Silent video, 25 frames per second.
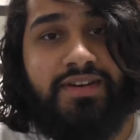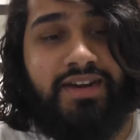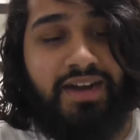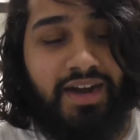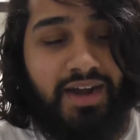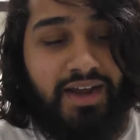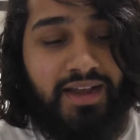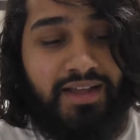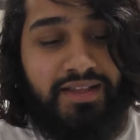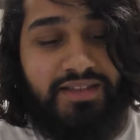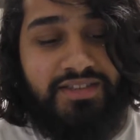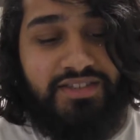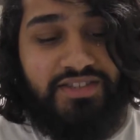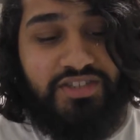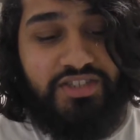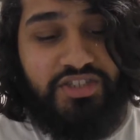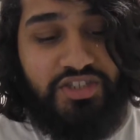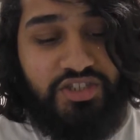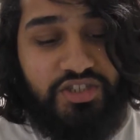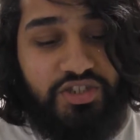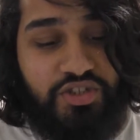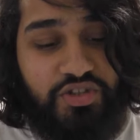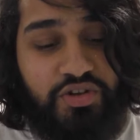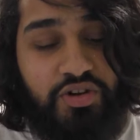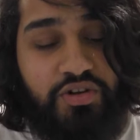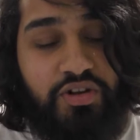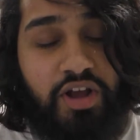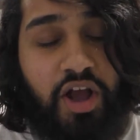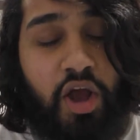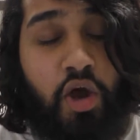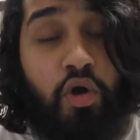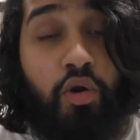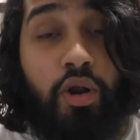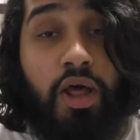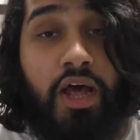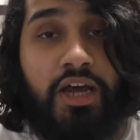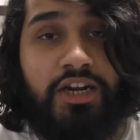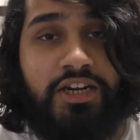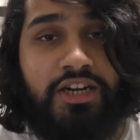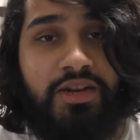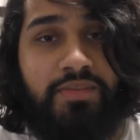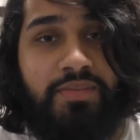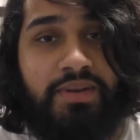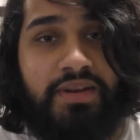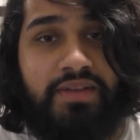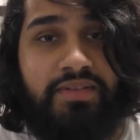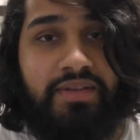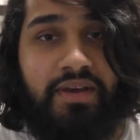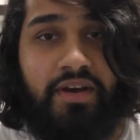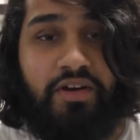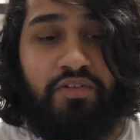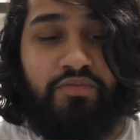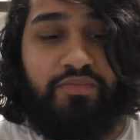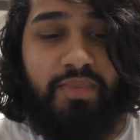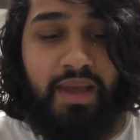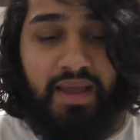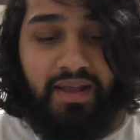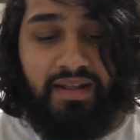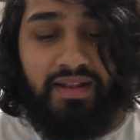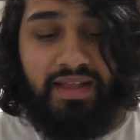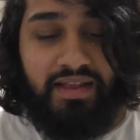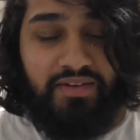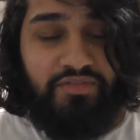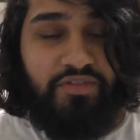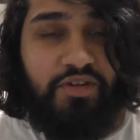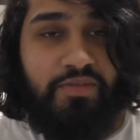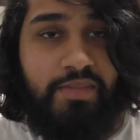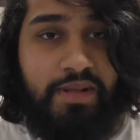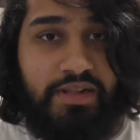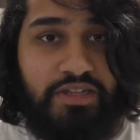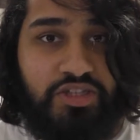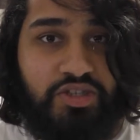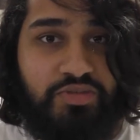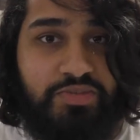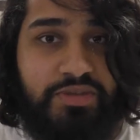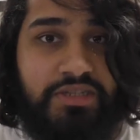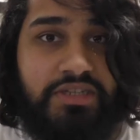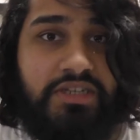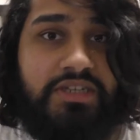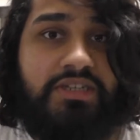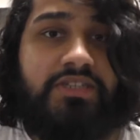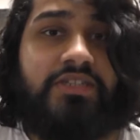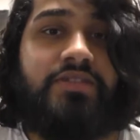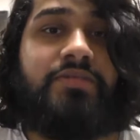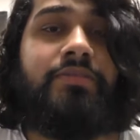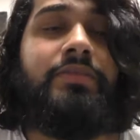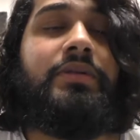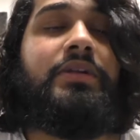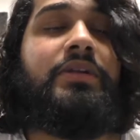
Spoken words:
I wholeheartedly believe that, of male and female superstars.